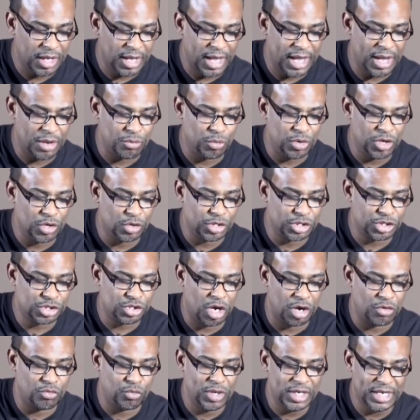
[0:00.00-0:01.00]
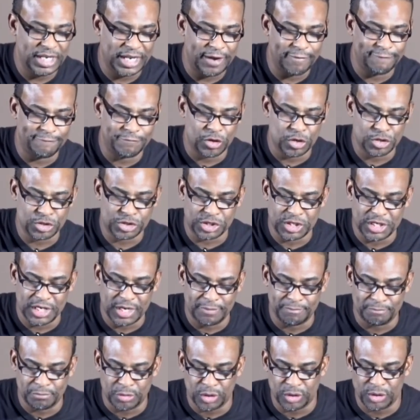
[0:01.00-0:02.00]
And we're going to start reading at verse
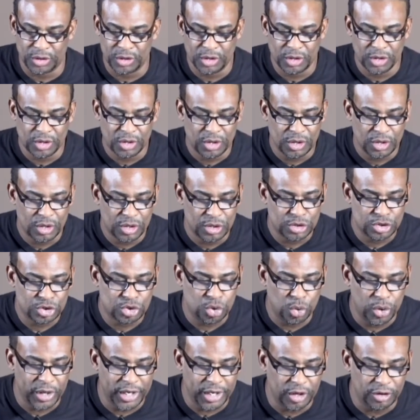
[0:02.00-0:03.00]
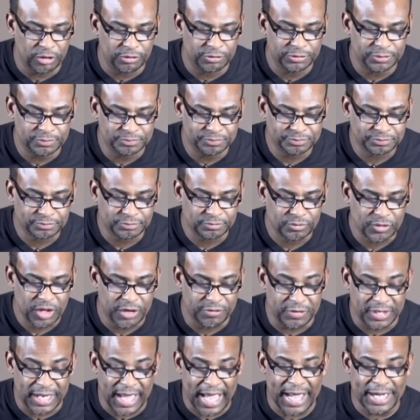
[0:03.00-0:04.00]
number 12. If
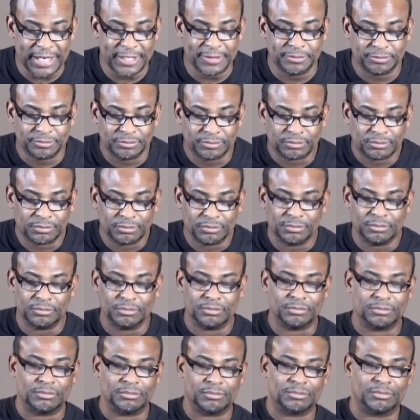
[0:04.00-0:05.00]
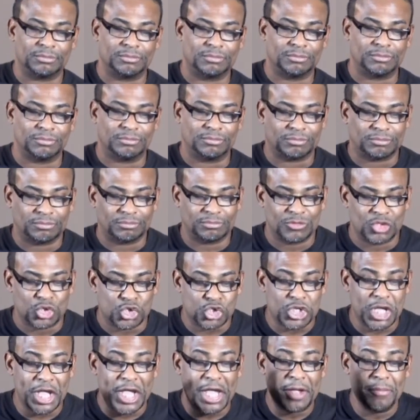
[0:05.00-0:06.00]
you got it,
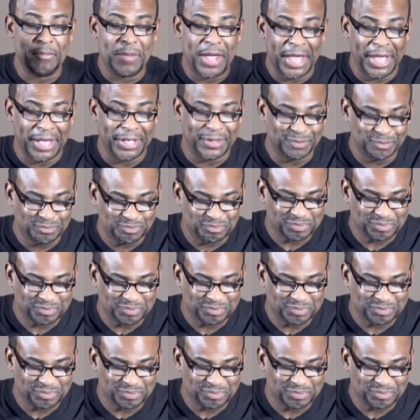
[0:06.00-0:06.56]
say amen.